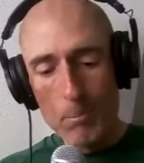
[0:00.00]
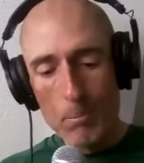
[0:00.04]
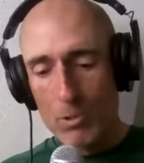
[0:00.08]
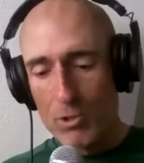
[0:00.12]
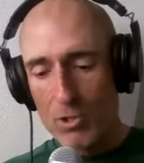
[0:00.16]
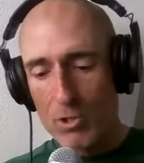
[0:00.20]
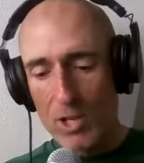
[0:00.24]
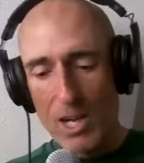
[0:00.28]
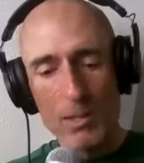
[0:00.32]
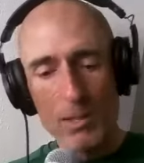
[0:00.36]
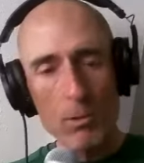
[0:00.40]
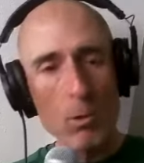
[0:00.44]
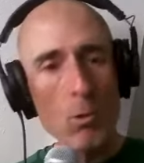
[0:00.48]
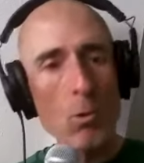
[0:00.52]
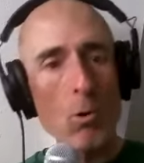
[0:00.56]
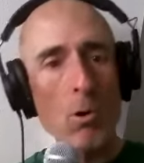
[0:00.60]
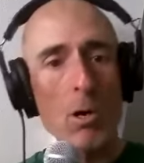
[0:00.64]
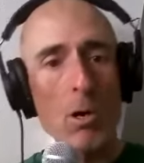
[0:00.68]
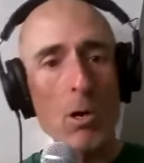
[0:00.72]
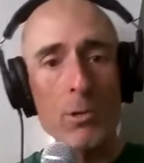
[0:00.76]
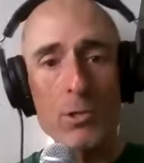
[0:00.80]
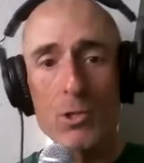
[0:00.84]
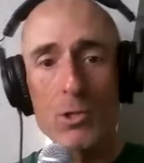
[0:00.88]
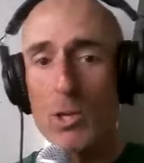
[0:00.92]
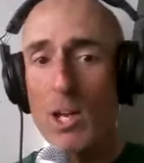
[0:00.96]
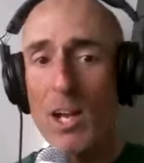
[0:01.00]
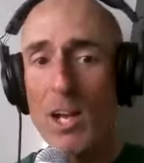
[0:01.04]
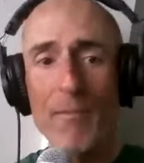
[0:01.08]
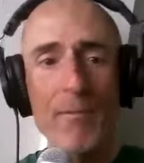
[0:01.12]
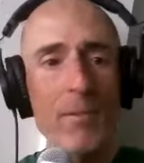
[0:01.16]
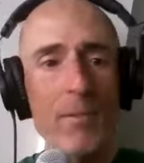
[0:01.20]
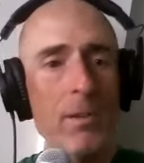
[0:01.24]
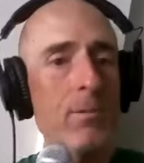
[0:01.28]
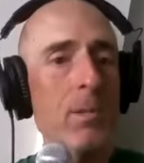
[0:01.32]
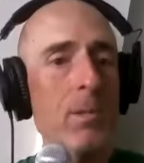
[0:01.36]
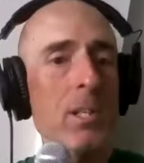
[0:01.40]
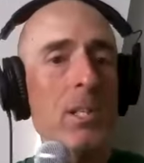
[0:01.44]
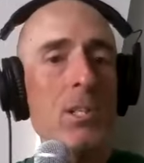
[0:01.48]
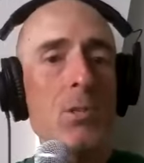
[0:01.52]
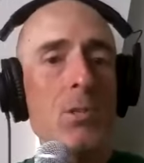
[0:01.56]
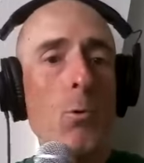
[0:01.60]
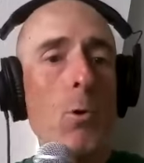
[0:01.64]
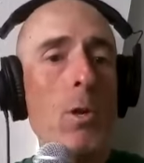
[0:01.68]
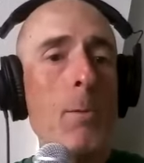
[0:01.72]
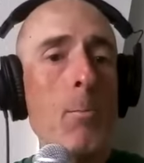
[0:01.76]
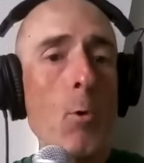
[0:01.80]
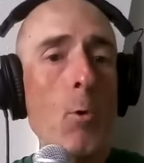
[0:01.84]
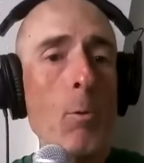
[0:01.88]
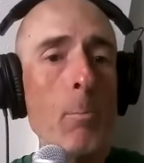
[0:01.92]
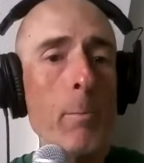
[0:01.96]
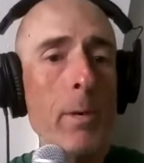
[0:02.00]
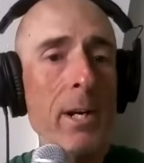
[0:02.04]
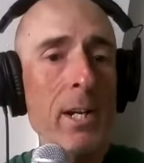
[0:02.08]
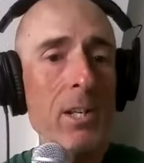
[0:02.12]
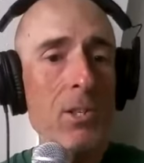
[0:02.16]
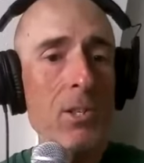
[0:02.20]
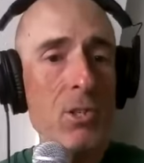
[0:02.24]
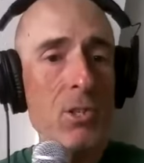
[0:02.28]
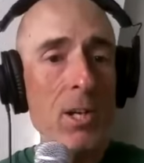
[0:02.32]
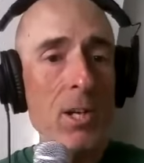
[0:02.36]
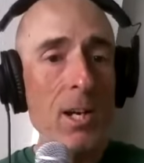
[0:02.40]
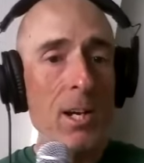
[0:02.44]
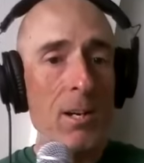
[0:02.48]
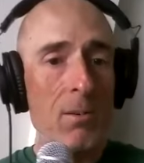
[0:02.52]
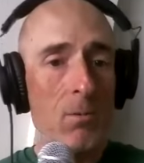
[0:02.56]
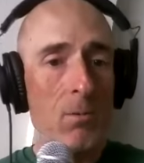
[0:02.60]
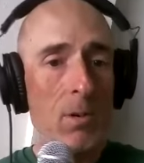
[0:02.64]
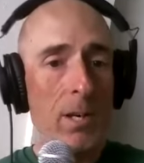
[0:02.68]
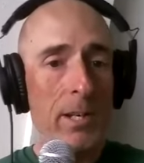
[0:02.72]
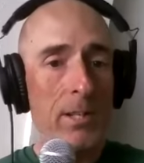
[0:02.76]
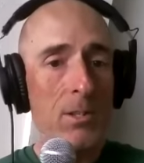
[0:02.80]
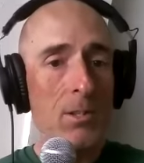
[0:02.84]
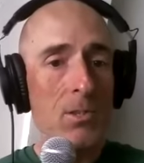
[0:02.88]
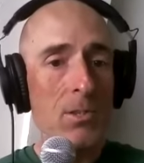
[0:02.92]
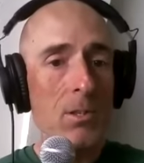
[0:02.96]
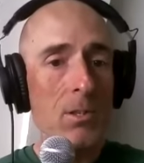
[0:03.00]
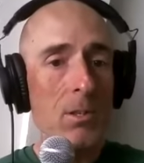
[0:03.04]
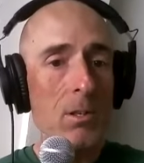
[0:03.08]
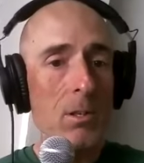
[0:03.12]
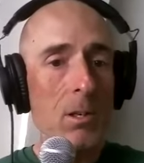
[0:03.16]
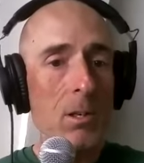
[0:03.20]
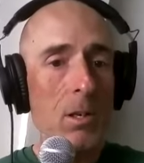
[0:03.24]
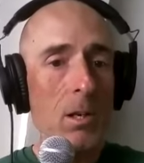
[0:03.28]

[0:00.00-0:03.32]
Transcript: cyclocross, you got 15, 20 more minutes you got to race.